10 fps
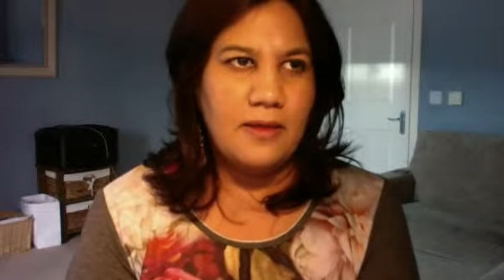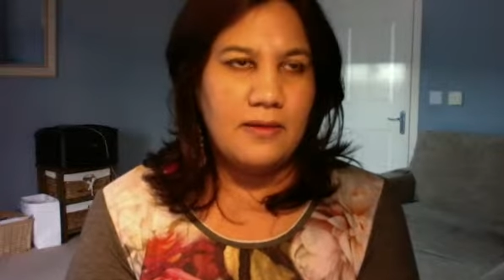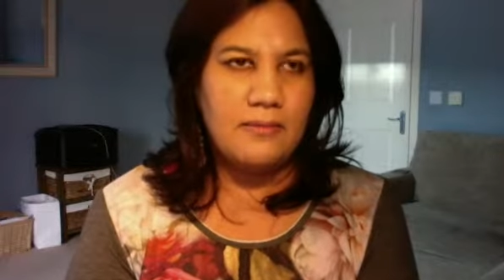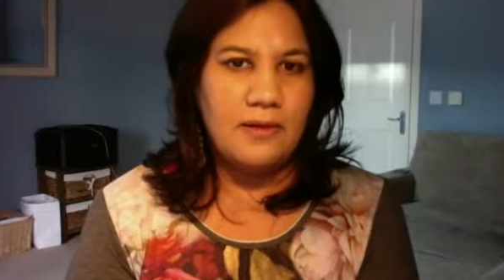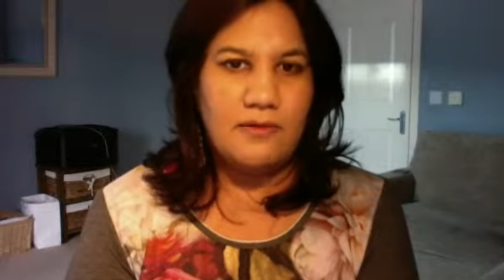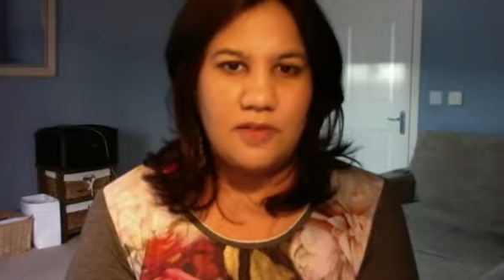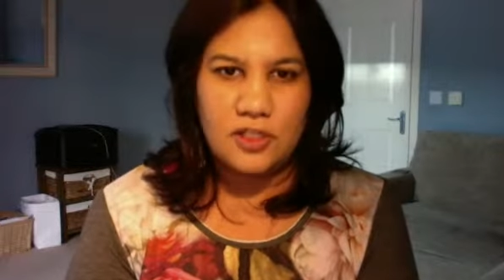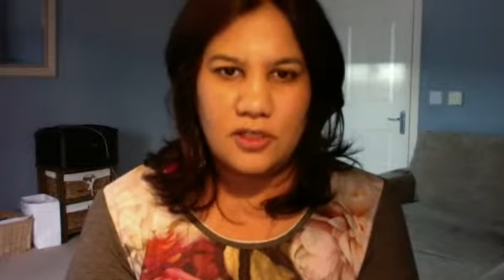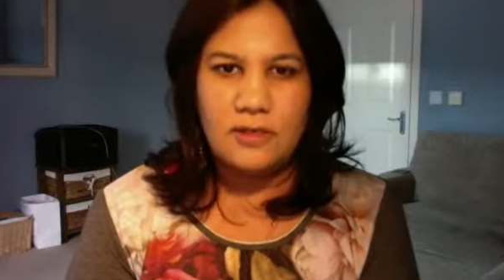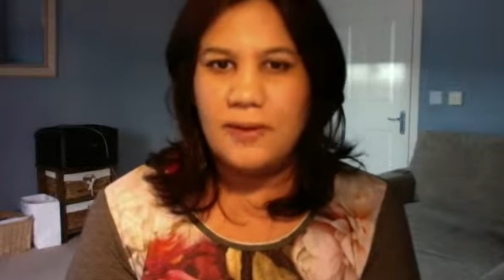
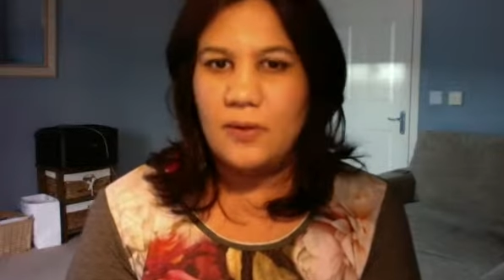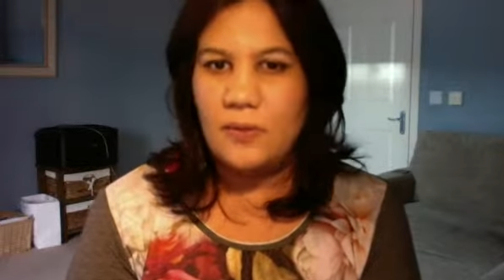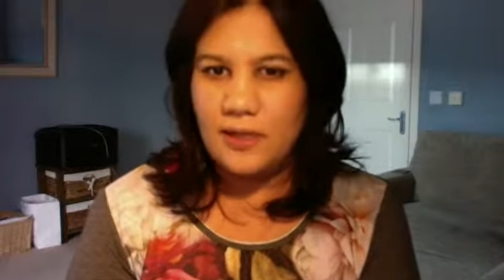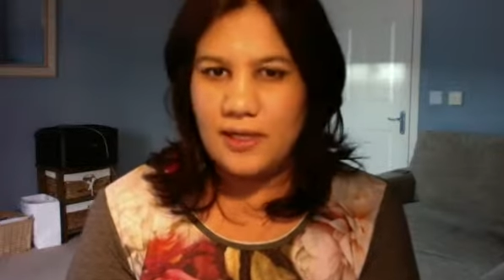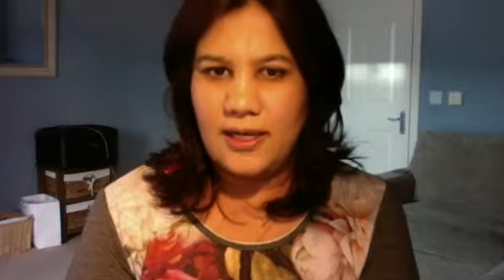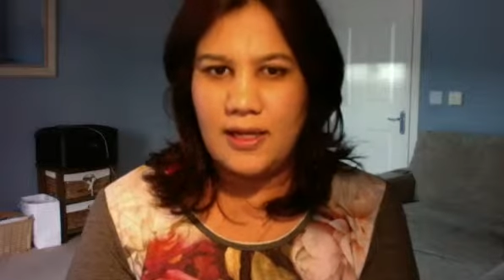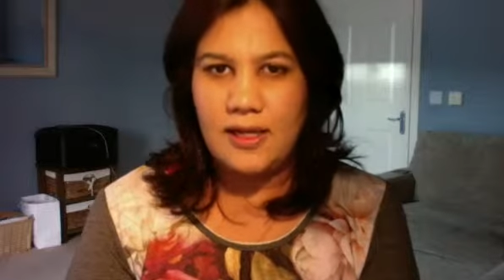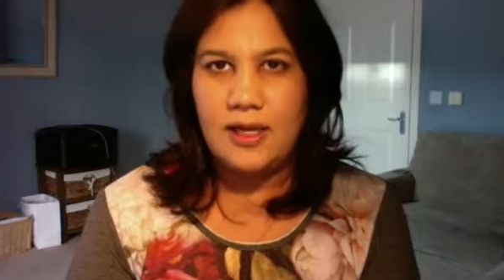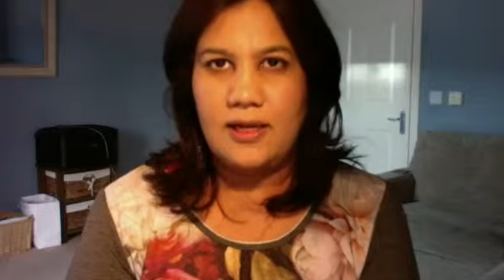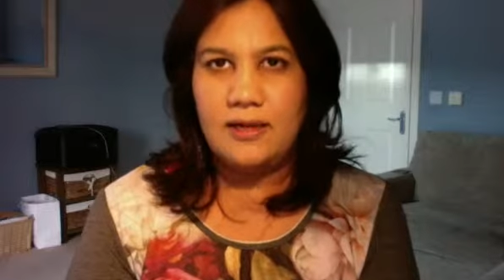vision and my reading
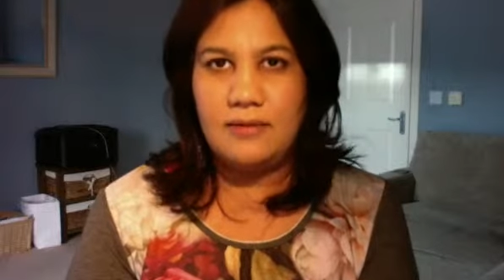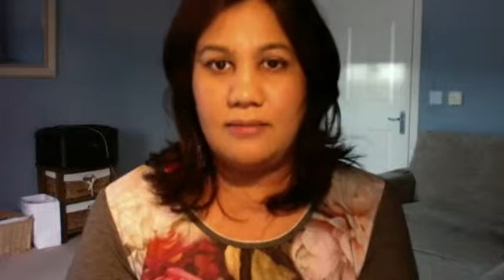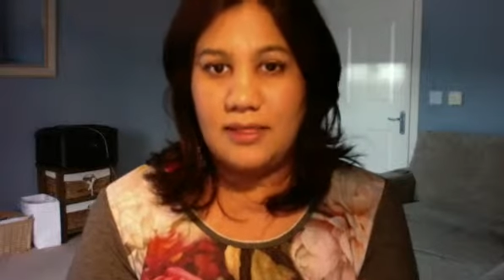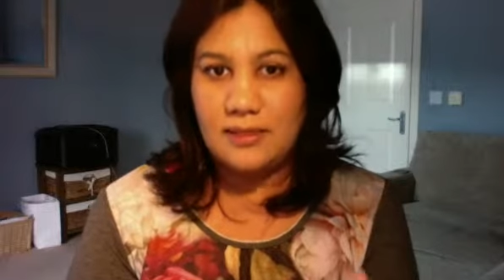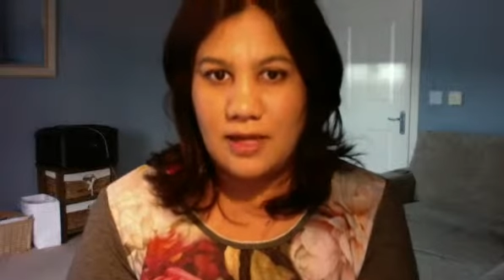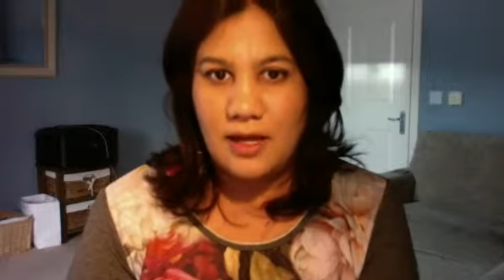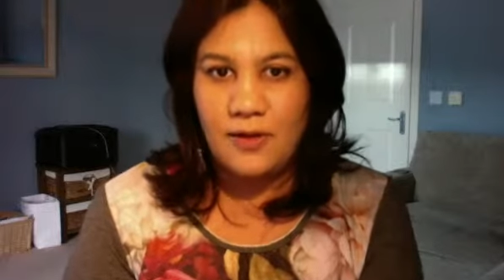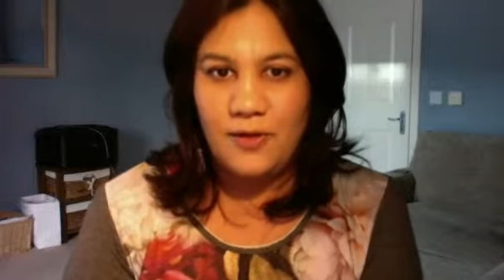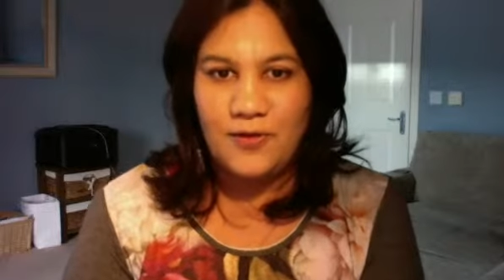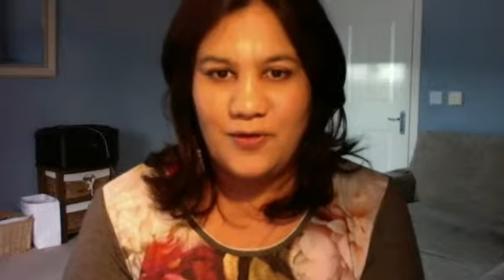and
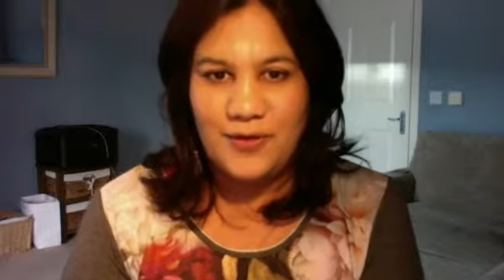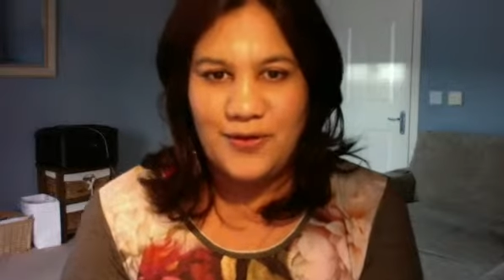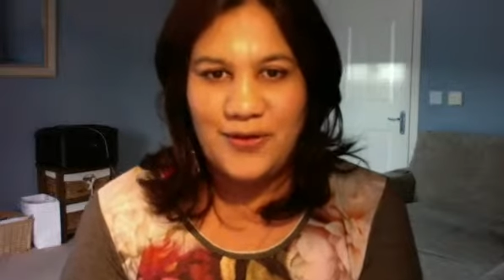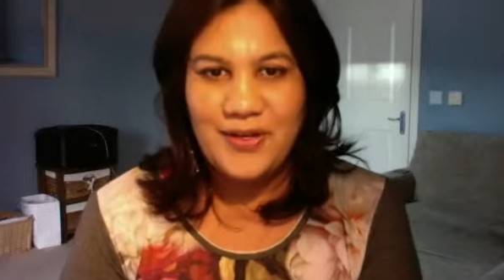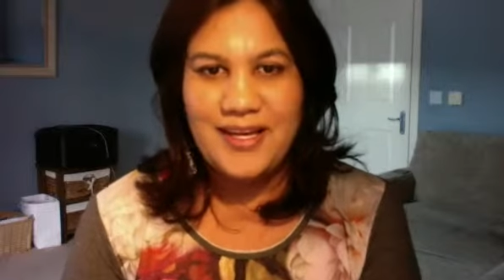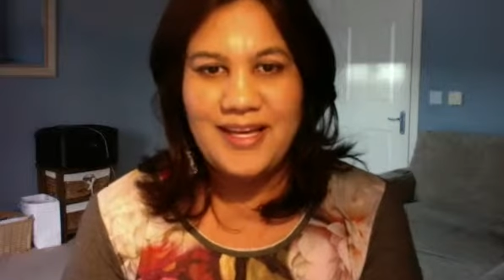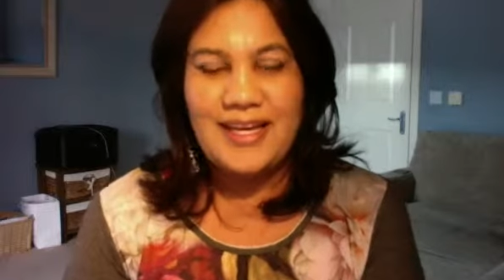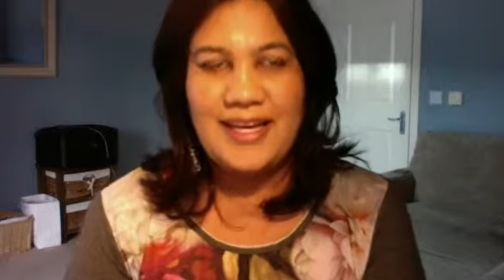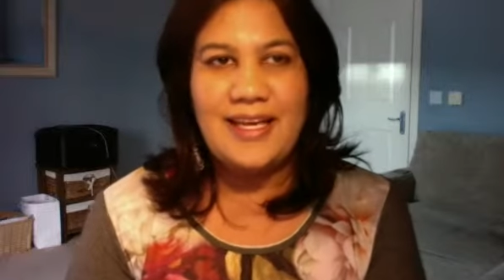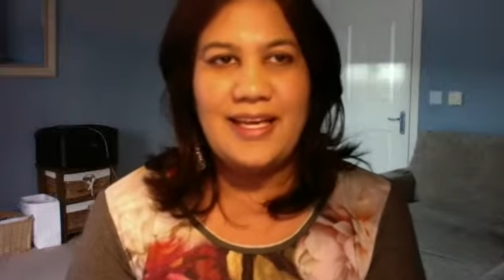myself
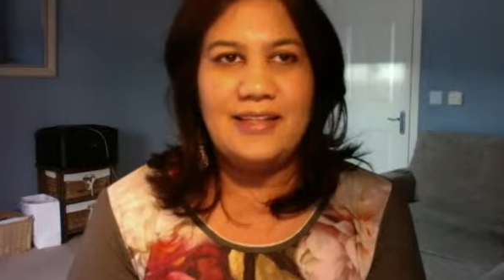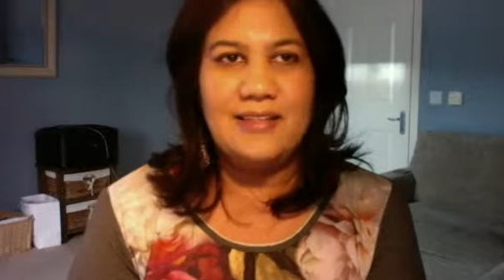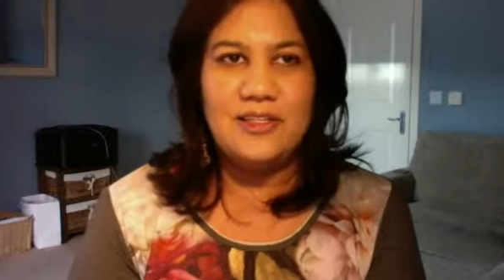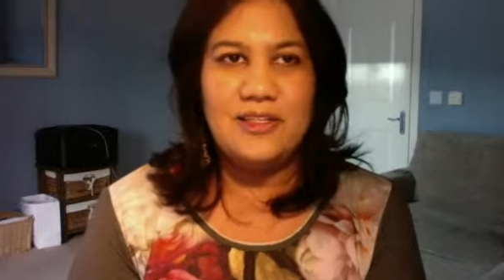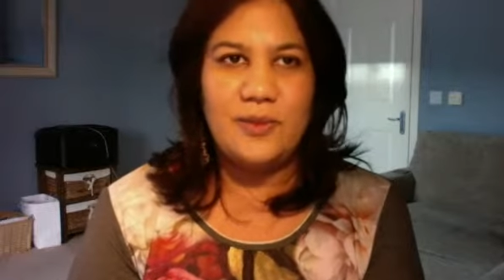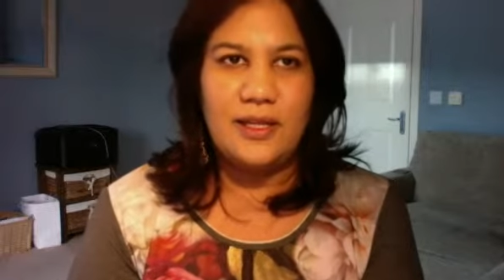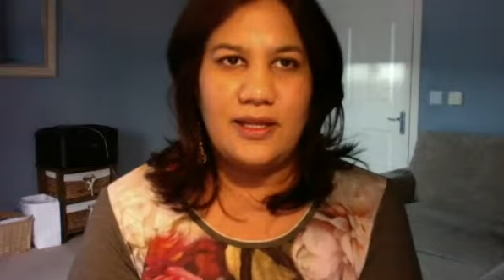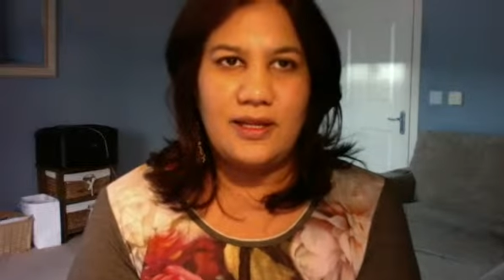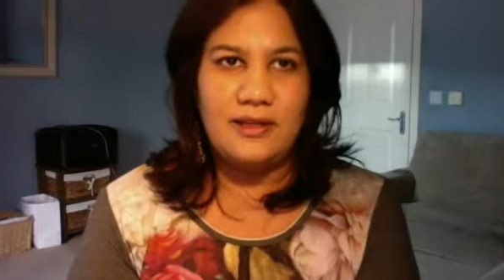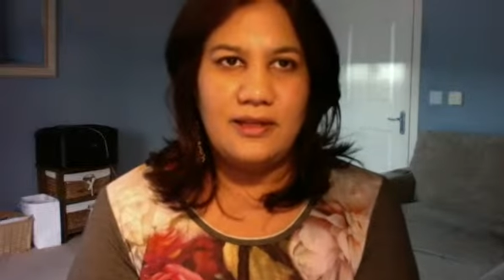in such a way that